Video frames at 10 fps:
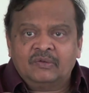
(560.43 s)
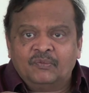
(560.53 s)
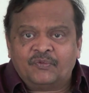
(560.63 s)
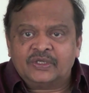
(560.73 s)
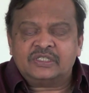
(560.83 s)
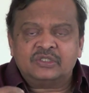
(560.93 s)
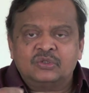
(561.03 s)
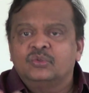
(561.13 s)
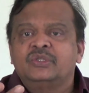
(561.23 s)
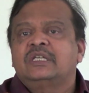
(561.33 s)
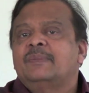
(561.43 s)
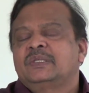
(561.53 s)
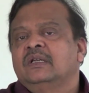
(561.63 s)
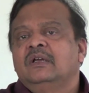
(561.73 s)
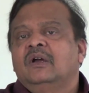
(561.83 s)
first 2
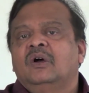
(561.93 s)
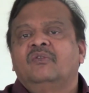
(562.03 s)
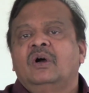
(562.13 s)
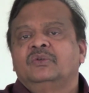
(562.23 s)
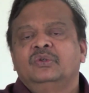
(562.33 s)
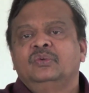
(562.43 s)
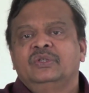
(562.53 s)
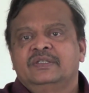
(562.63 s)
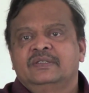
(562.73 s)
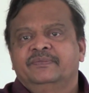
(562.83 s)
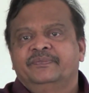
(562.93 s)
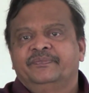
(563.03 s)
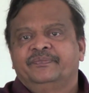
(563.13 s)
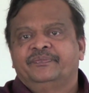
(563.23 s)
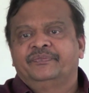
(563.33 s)
steps of how to do this.
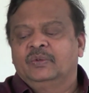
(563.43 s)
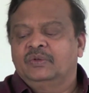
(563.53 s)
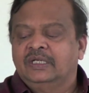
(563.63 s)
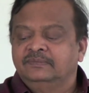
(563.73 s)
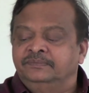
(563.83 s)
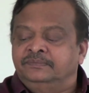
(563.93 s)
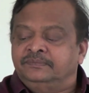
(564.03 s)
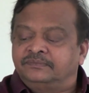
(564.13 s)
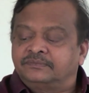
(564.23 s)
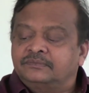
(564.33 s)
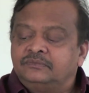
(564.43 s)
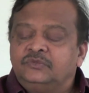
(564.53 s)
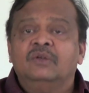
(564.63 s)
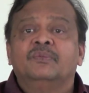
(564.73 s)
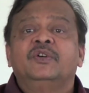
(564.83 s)
Okay.
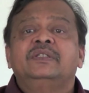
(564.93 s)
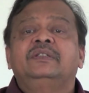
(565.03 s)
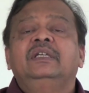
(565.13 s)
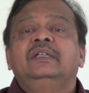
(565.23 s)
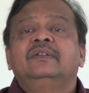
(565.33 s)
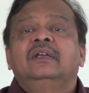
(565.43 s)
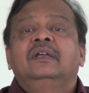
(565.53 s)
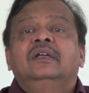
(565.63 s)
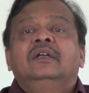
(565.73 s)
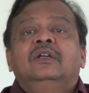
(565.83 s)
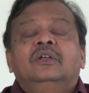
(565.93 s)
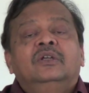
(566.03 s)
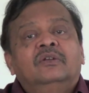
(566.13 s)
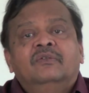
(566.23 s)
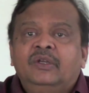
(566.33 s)
First thing is,
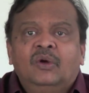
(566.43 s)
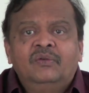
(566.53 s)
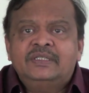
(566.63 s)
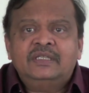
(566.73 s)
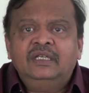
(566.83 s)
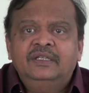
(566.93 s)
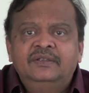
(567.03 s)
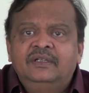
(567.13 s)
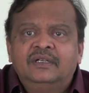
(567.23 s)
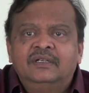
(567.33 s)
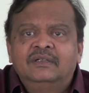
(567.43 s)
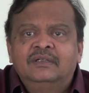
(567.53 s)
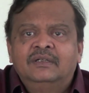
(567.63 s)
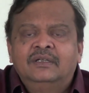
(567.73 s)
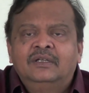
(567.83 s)
we always think, isn't it?
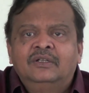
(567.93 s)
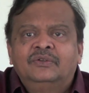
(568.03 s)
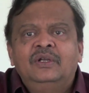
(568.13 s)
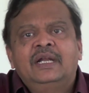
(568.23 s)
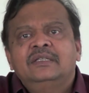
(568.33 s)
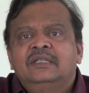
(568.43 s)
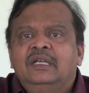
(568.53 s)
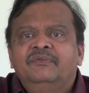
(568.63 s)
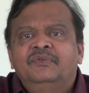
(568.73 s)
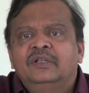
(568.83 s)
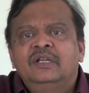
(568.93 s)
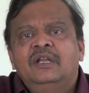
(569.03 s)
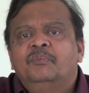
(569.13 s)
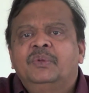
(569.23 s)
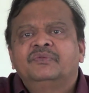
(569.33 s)
So let us give the
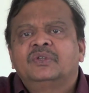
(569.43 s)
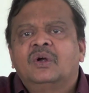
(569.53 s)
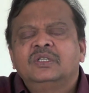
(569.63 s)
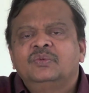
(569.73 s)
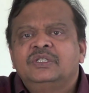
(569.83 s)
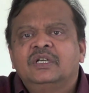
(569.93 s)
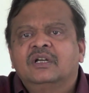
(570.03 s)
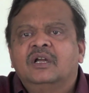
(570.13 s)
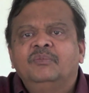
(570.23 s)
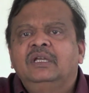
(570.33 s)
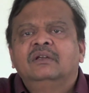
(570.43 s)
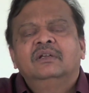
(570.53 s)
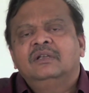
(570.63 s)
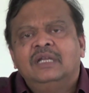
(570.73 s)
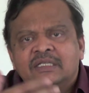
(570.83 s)
number of thoughts which are coming,
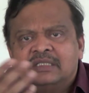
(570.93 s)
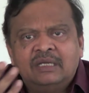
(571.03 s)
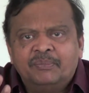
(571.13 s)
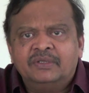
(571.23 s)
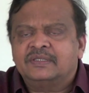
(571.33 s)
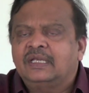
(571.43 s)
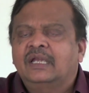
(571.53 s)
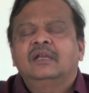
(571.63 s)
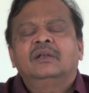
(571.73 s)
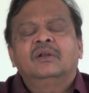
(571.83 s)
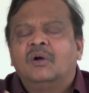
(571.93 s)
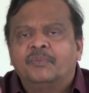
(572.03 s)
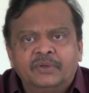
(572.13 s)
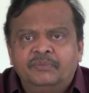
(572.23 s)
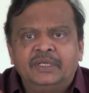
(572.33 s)
they say per second or
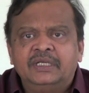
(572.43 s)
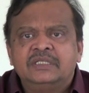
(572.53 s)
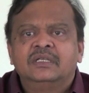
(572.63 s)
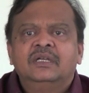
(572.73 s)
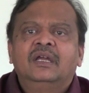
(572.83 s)
per minute,